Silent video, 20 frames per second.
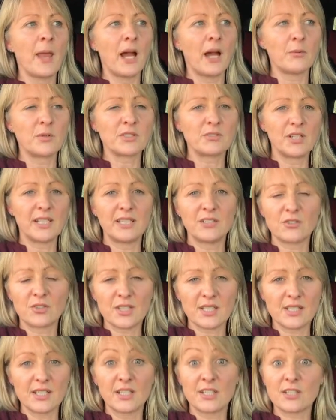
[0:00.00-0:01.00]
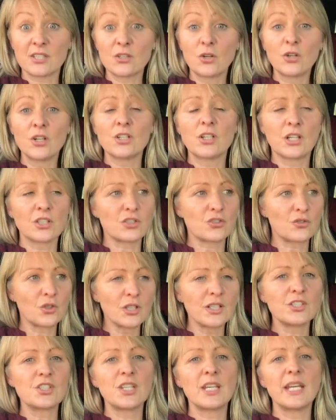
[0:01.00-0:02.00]
I was really interested in
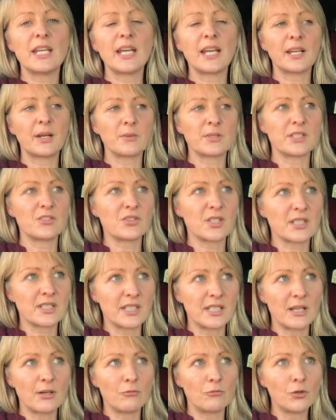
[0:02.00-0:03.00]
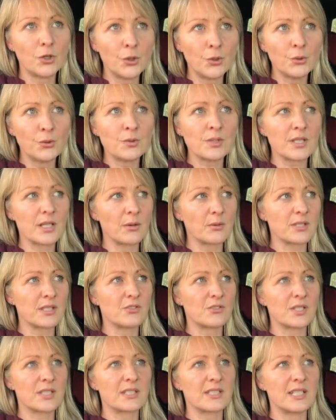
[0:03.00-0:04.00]
astrology, and I was interested in runes, and I was
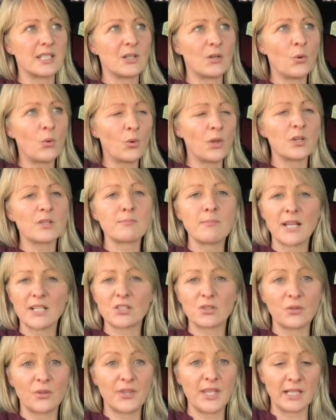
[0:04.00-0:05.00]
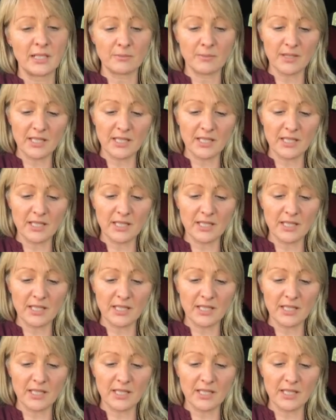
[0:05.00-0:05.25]
interested in all those magical things.